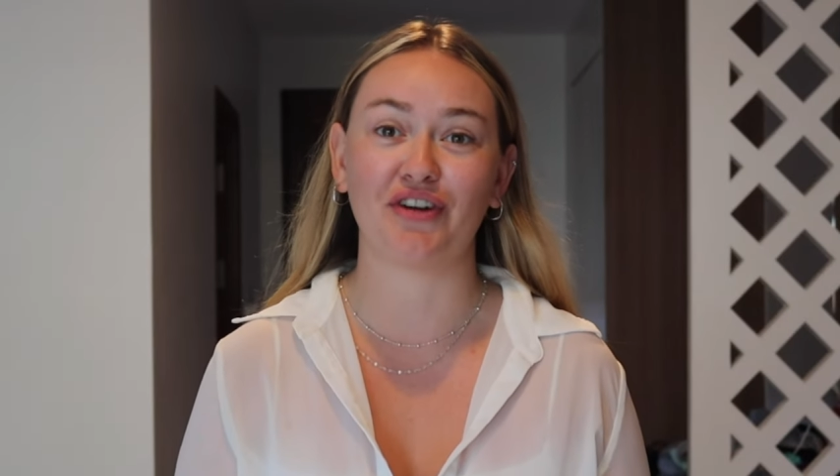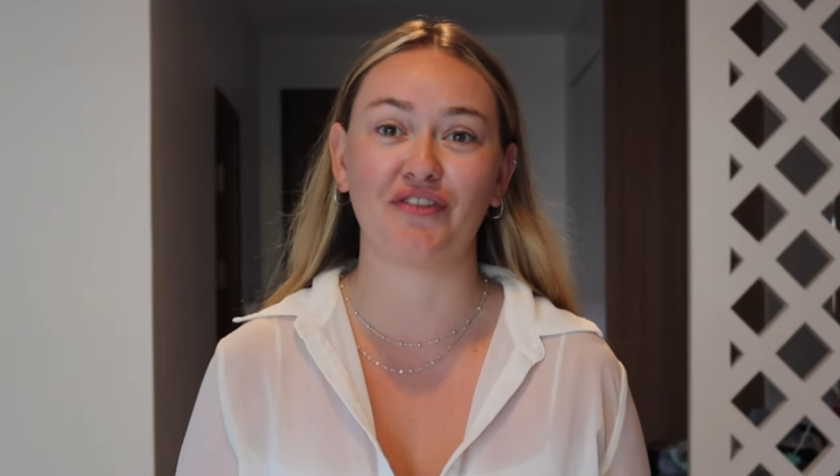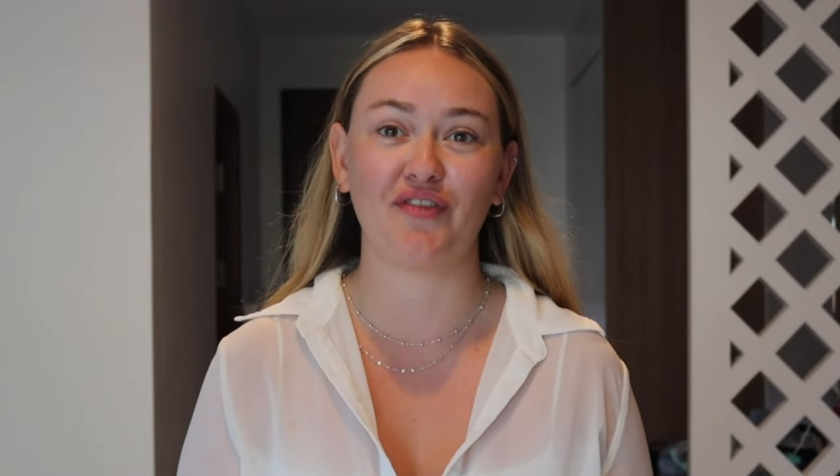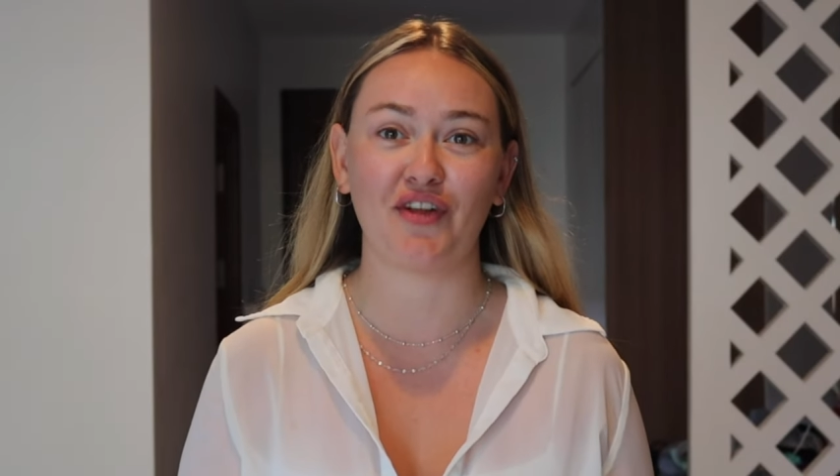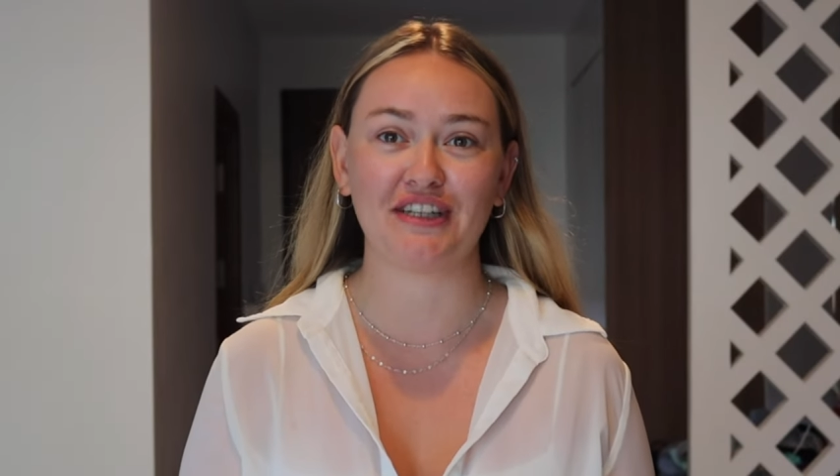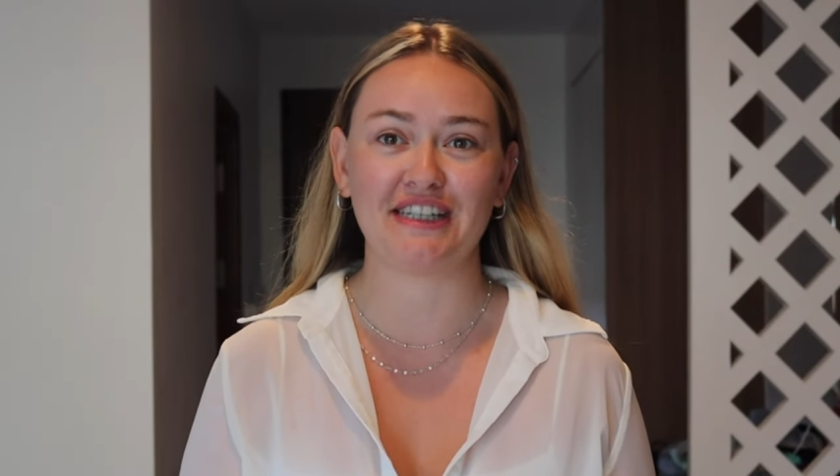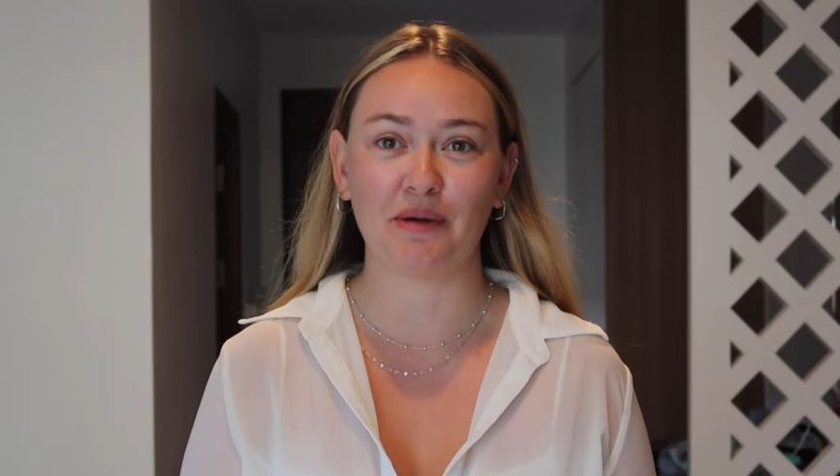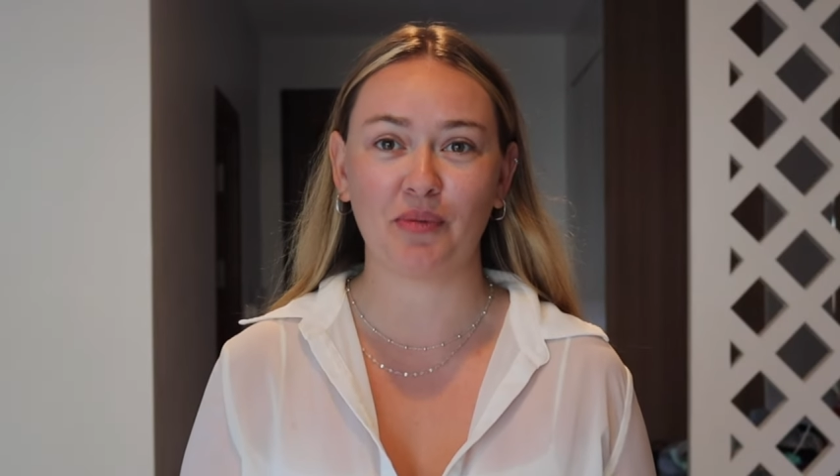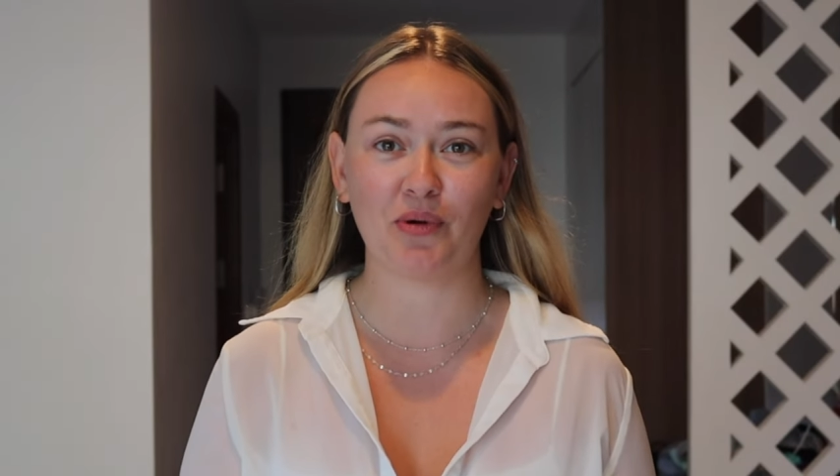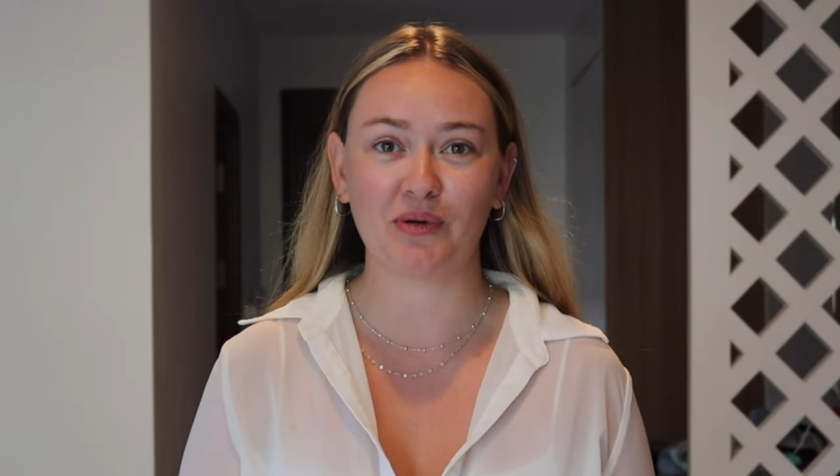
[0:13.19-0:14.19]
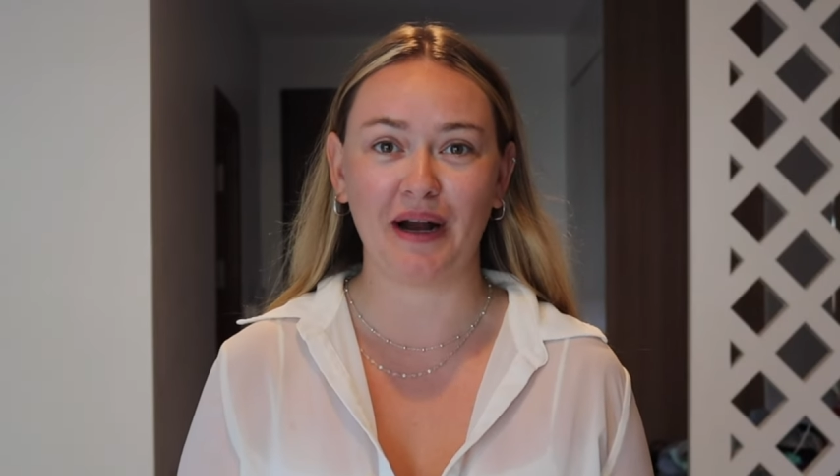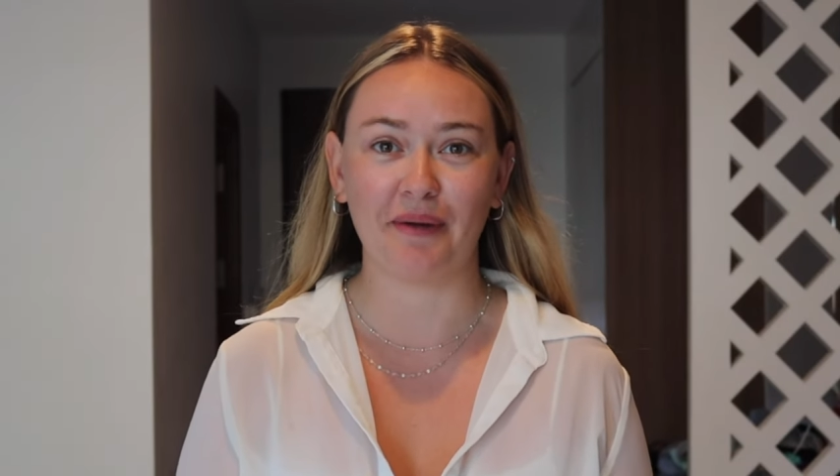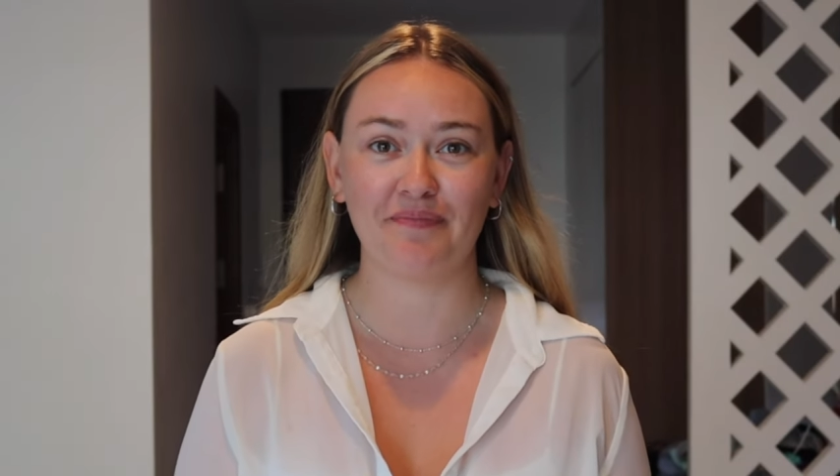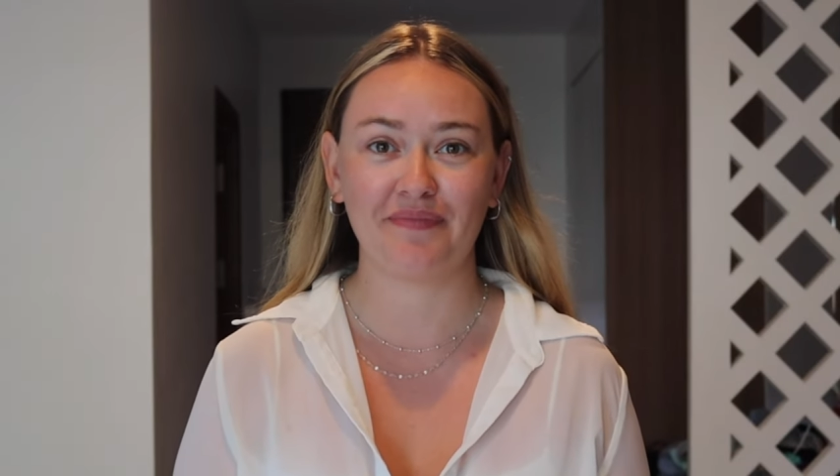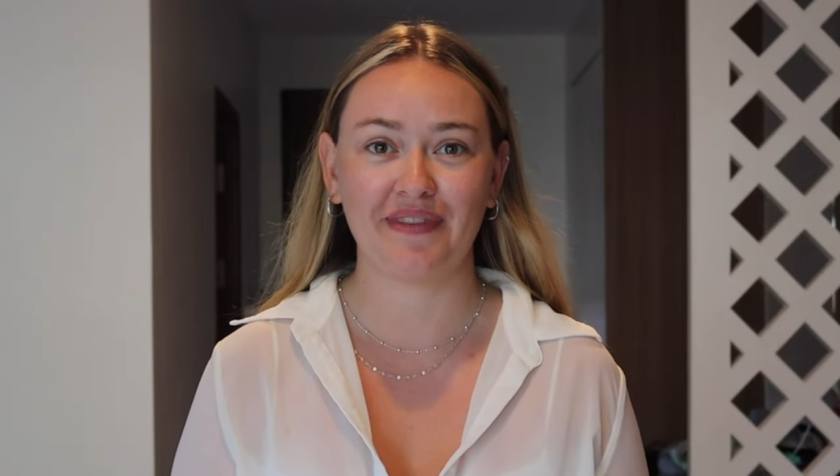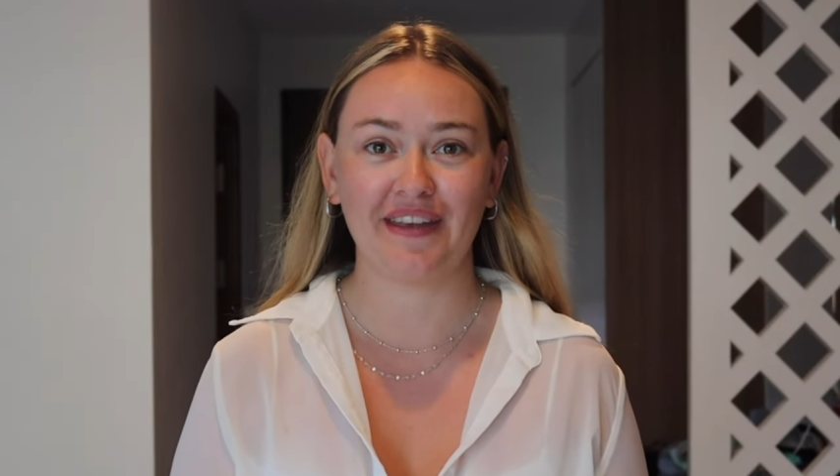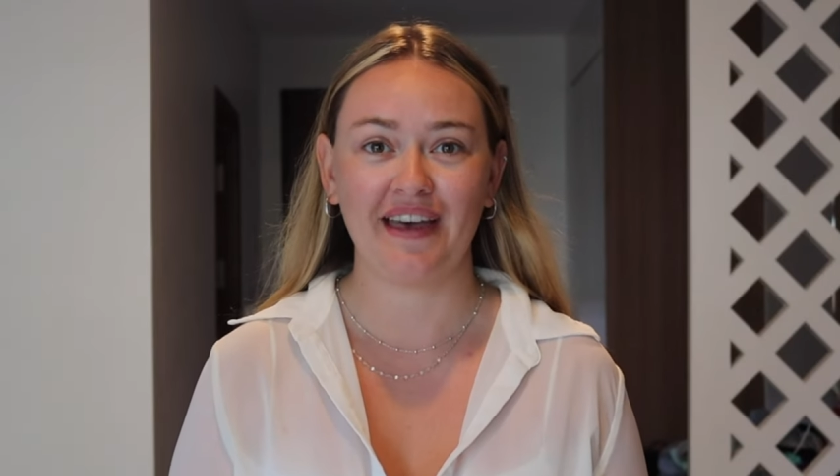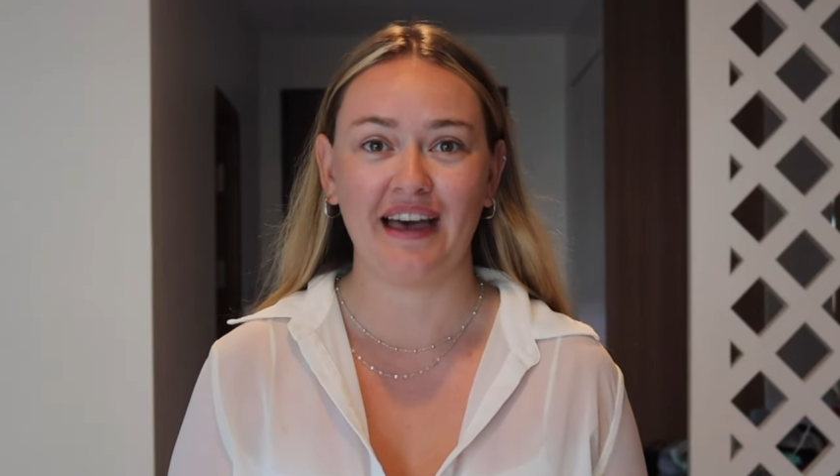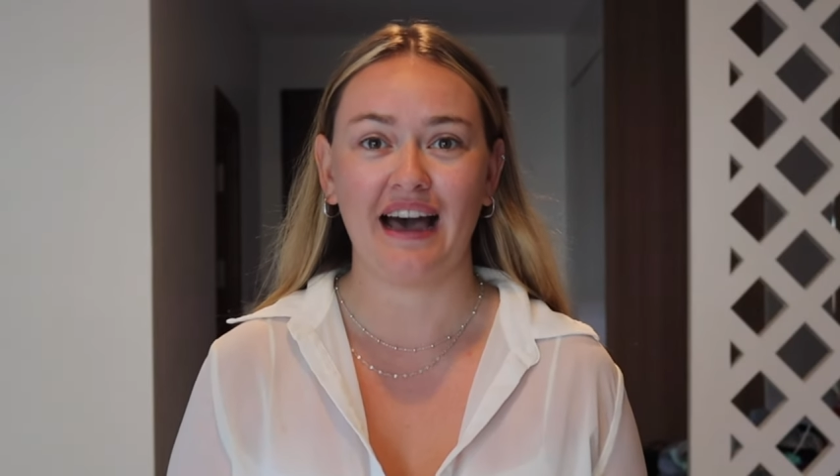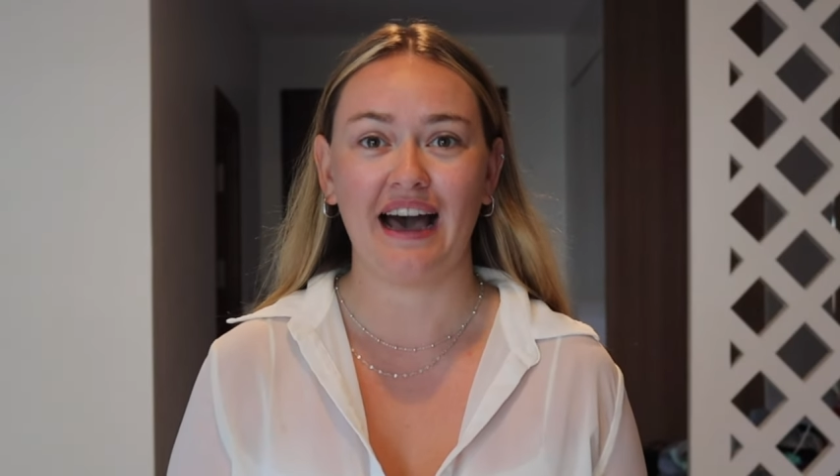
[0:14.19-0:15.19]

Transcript: of the volunteer programme.